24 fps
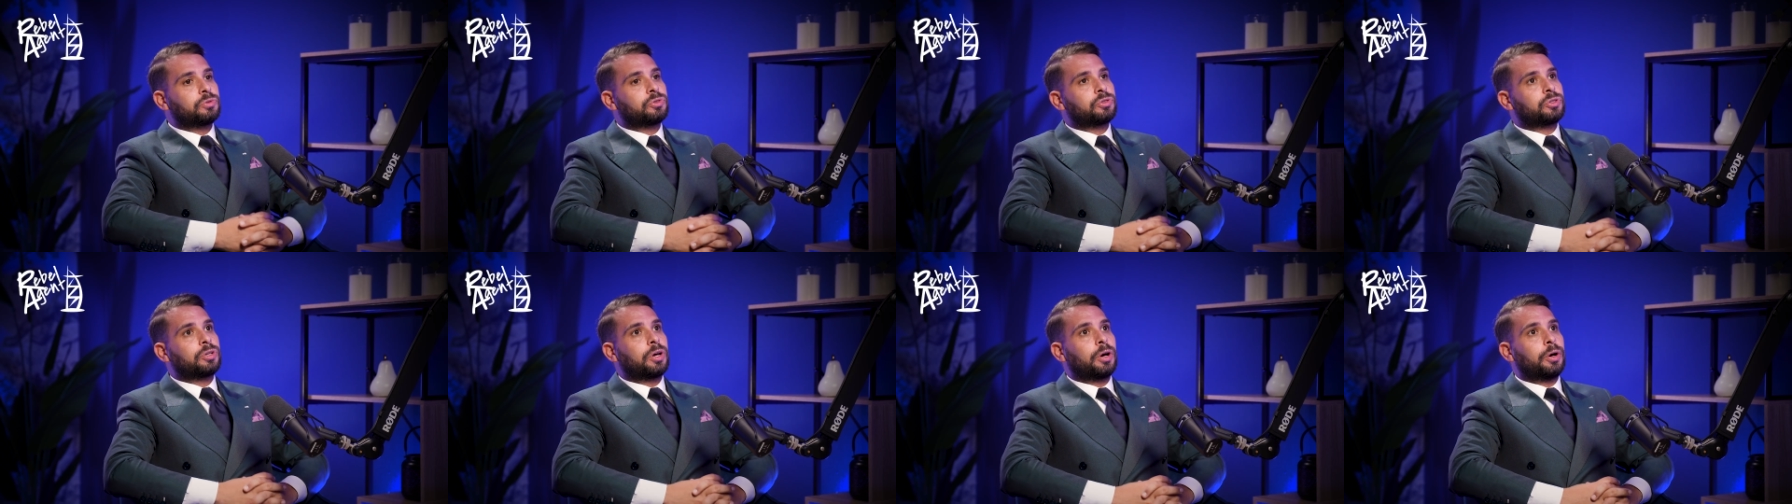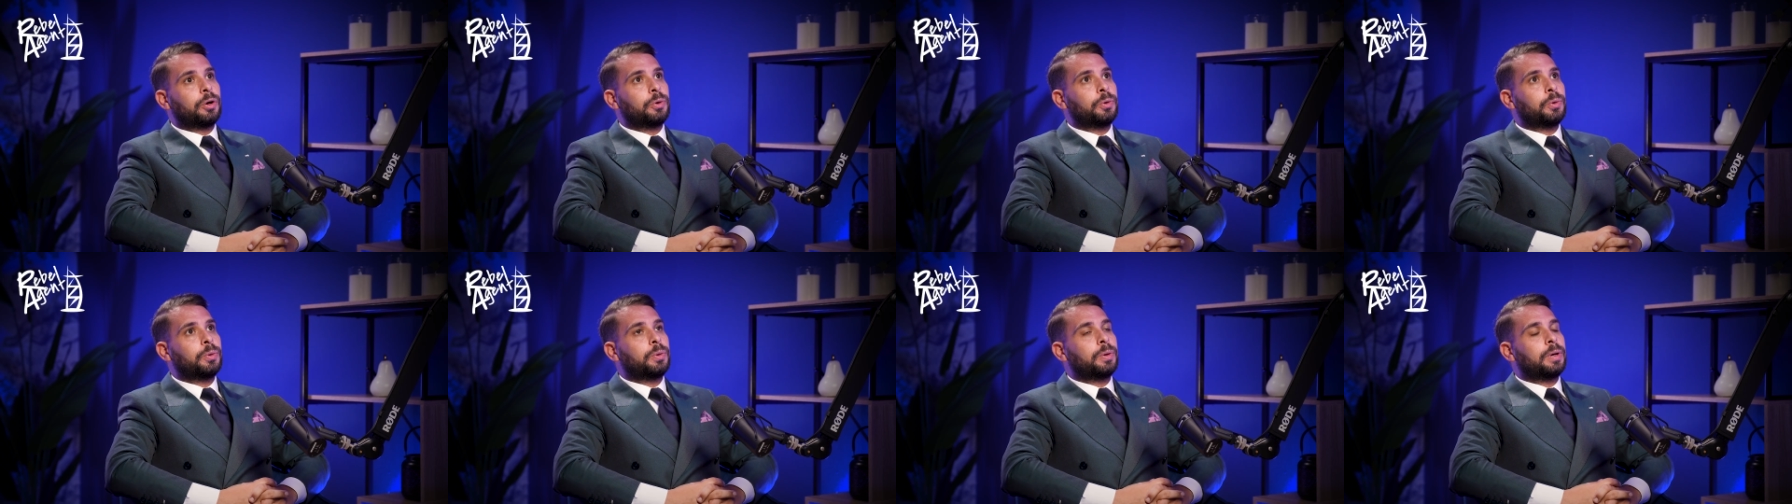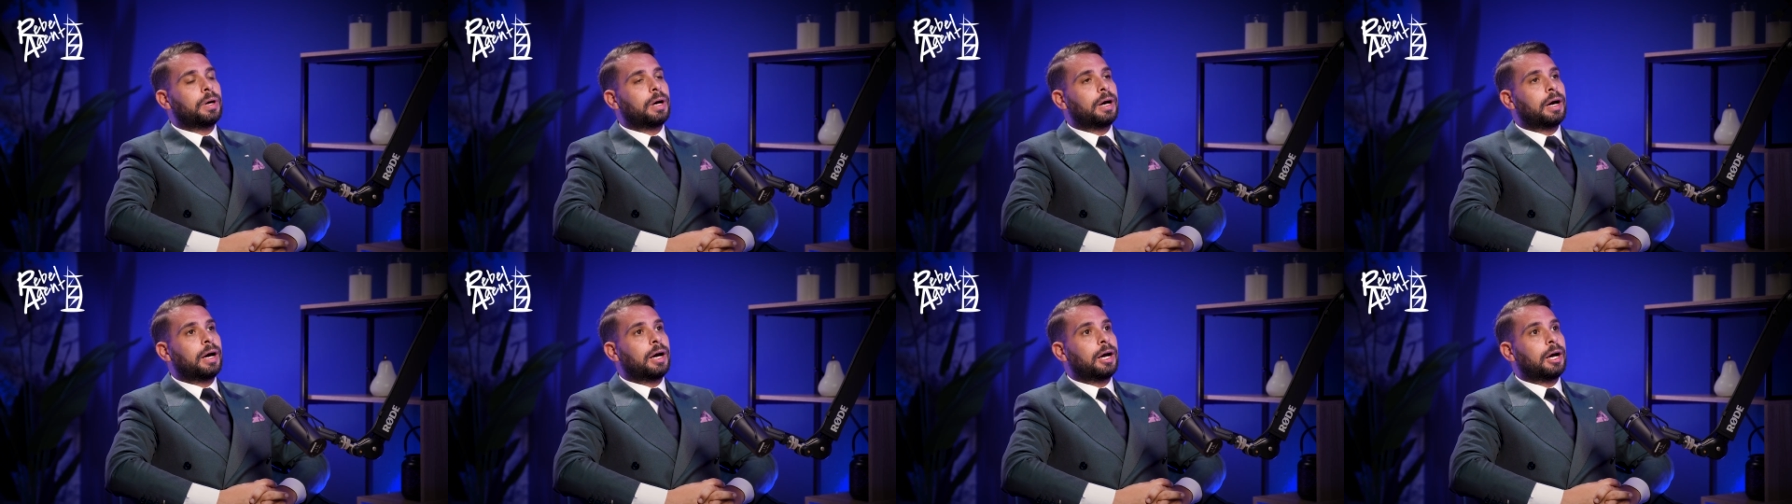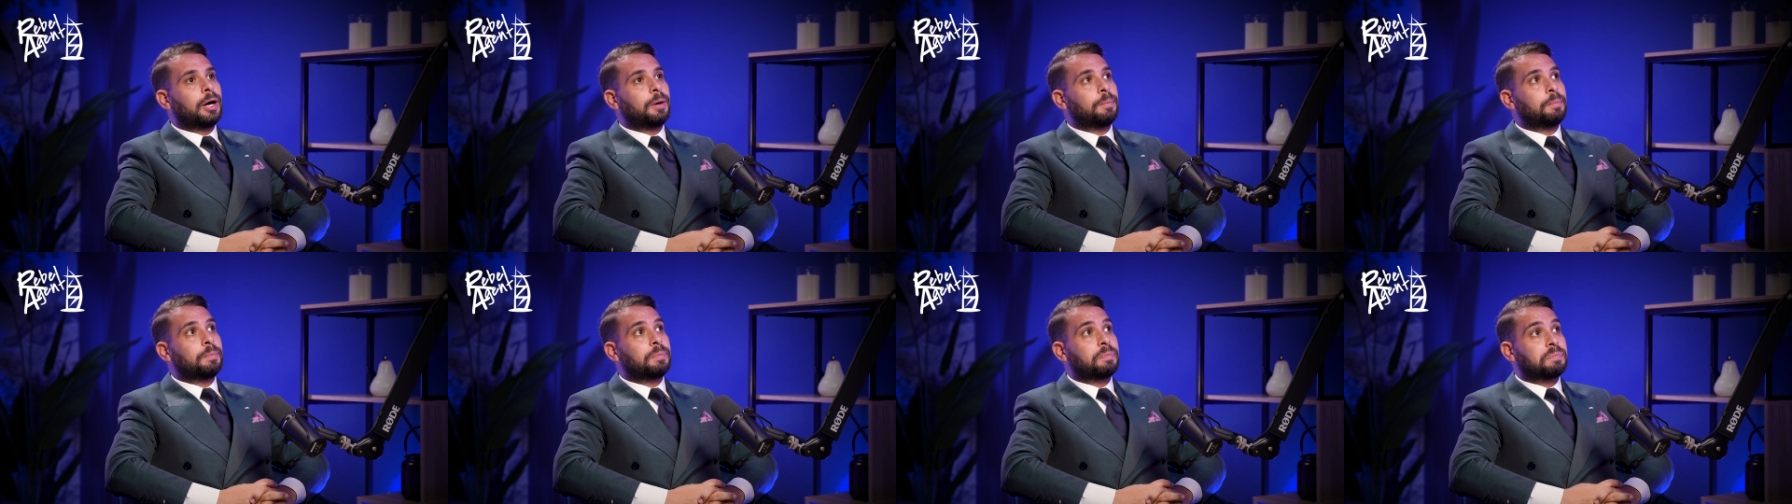So
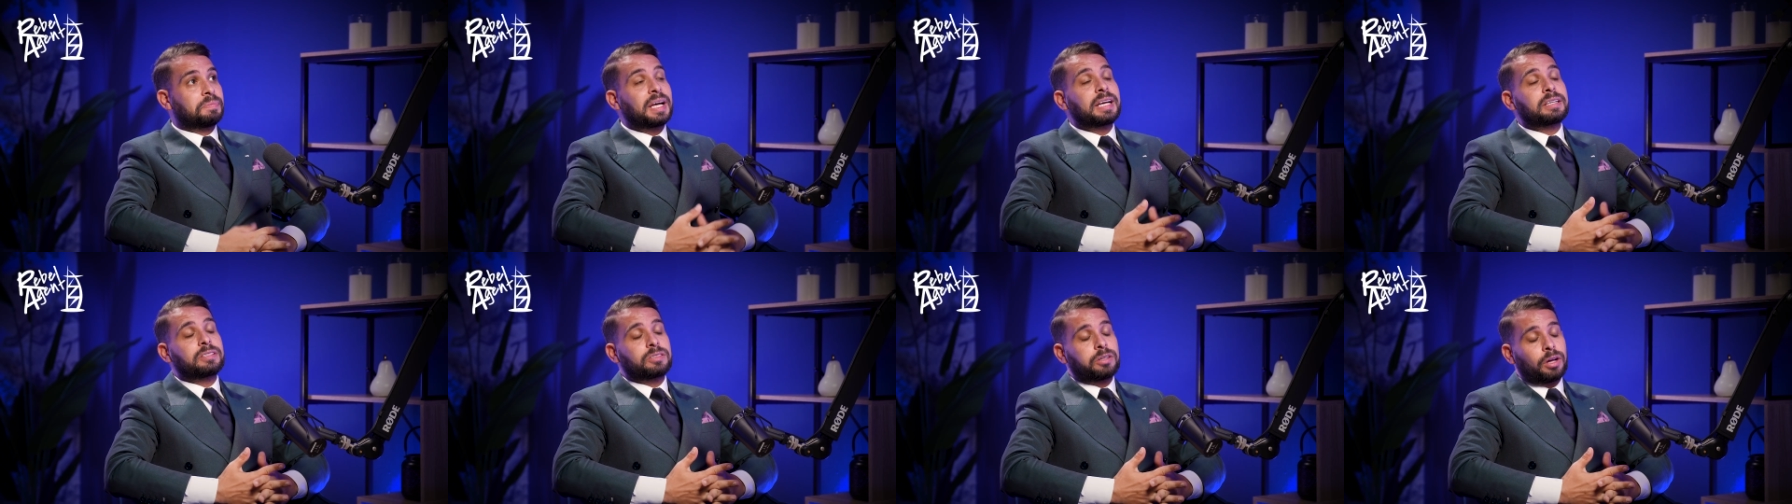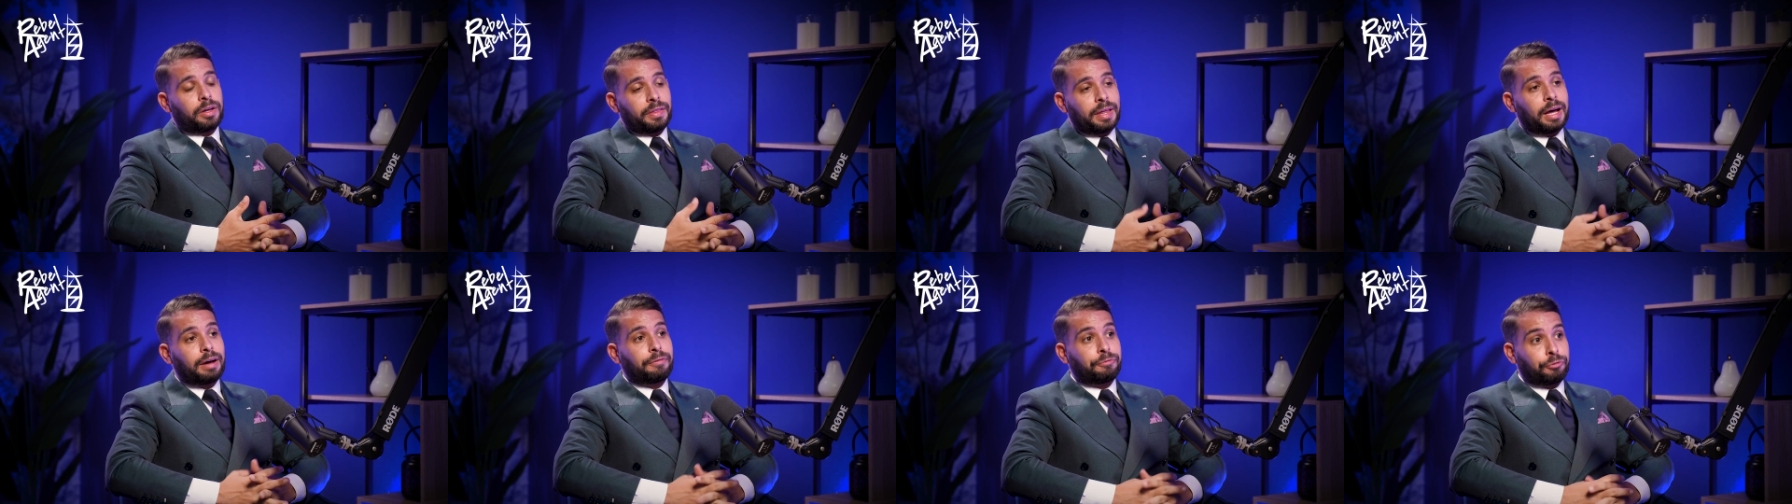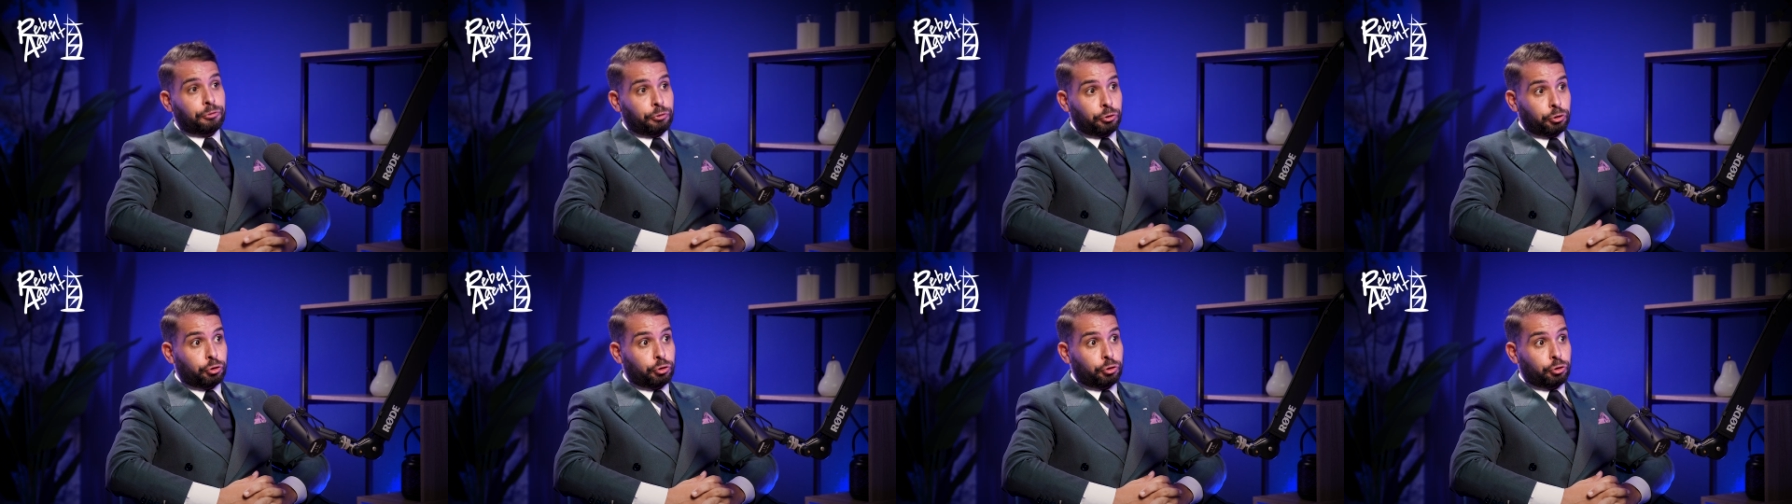that's like that for